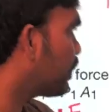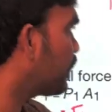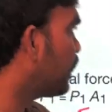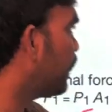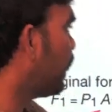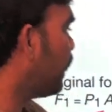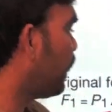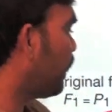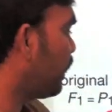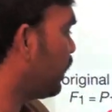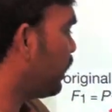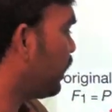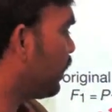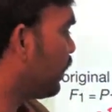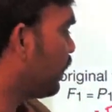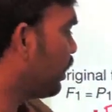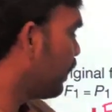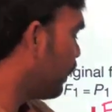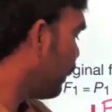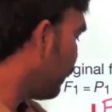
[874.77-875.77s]
times the
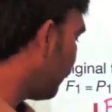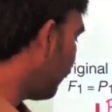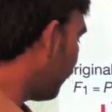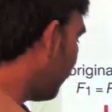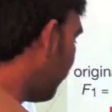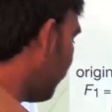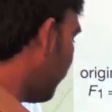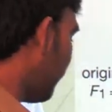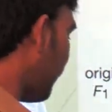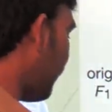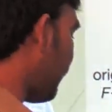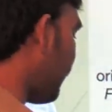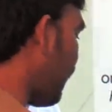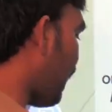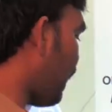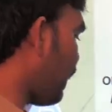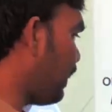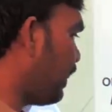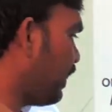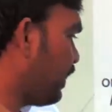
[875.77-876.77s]

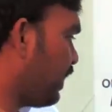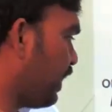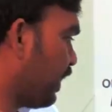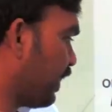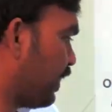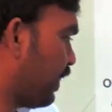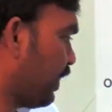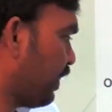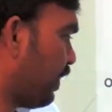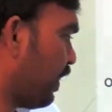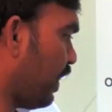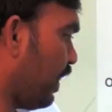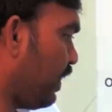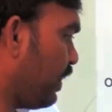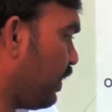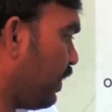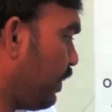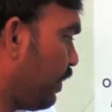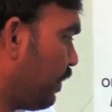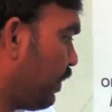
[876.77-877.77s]
area at this section,
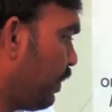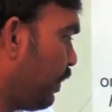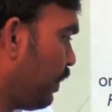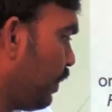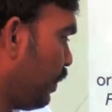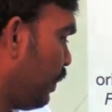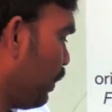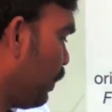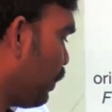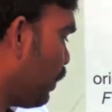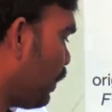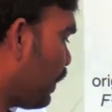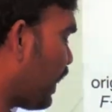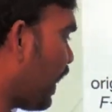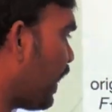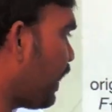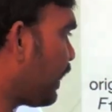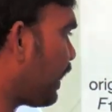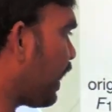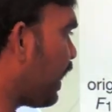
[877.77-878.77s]
right? So
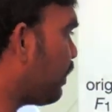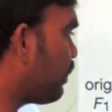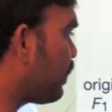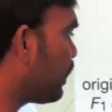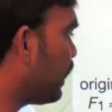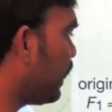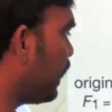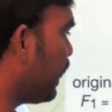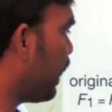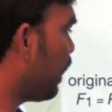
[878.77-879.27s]
10 times